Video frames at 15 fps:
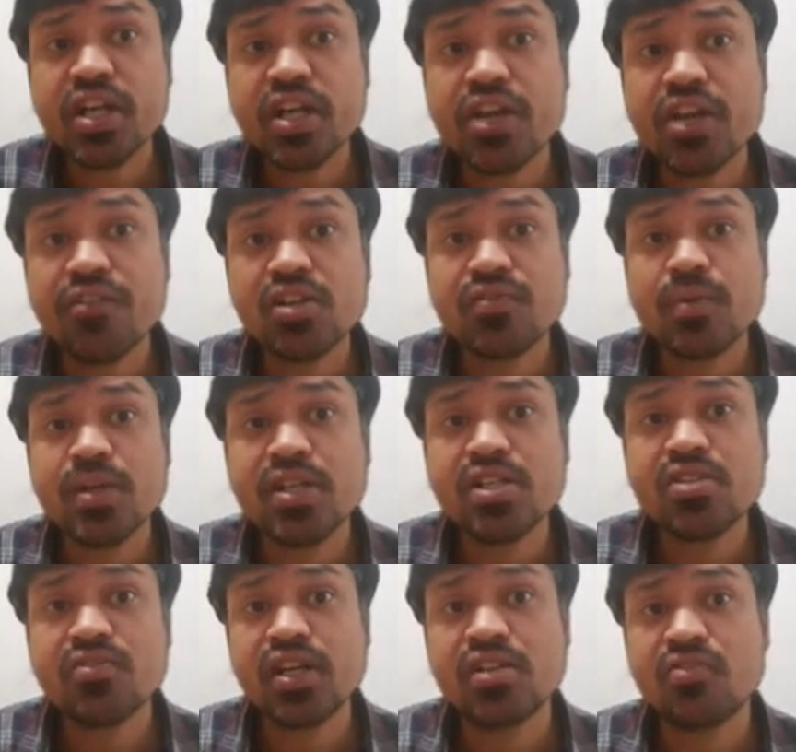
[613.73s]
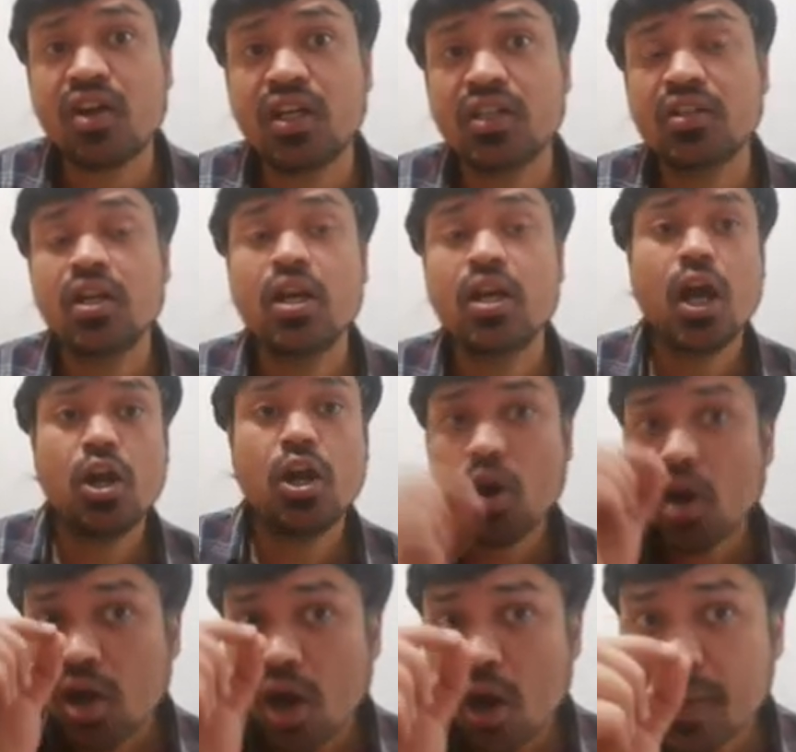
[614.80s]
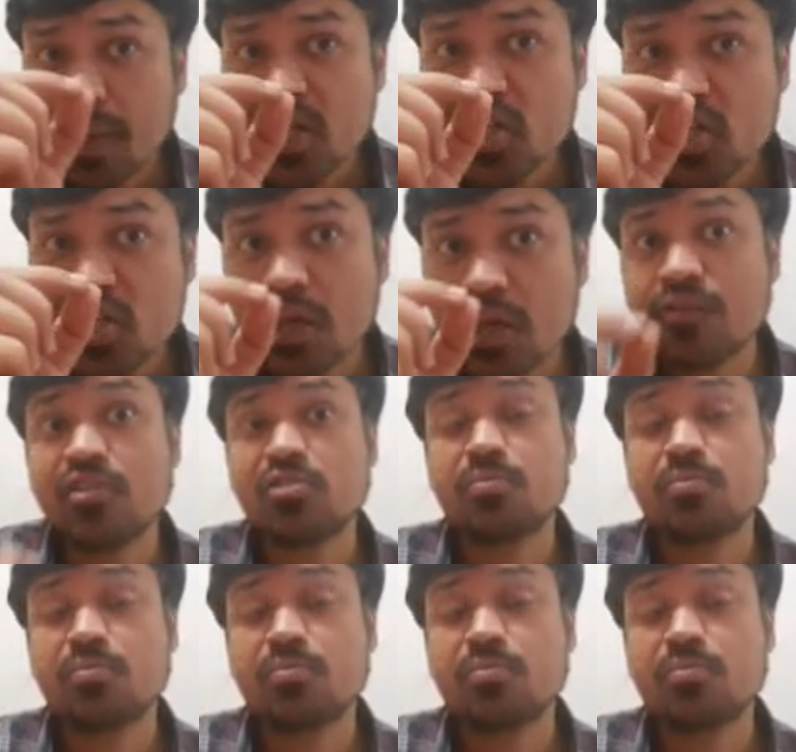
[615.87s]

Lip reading: keywords means, friends, what? Low competition keywords